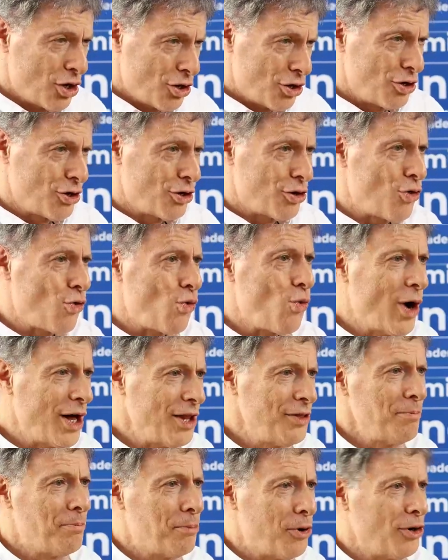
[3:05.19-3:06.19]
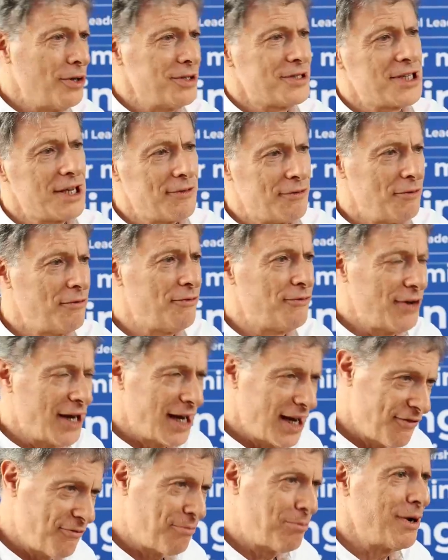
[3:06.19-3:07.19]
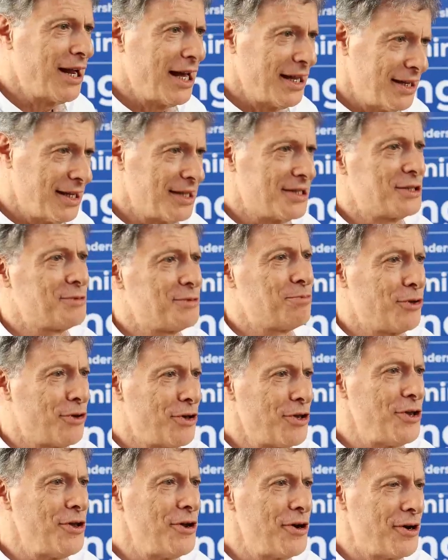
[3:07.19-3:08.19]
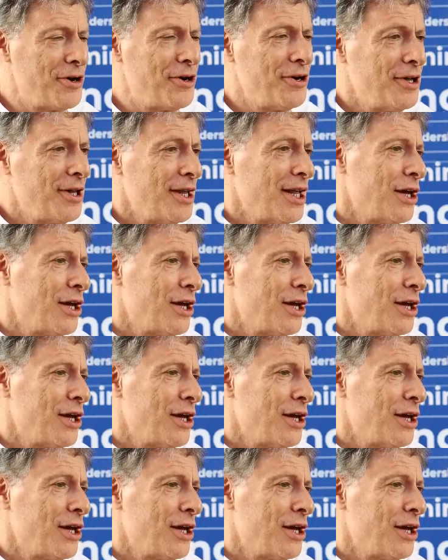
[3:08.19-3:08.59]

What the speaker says: 1.75 planets per year,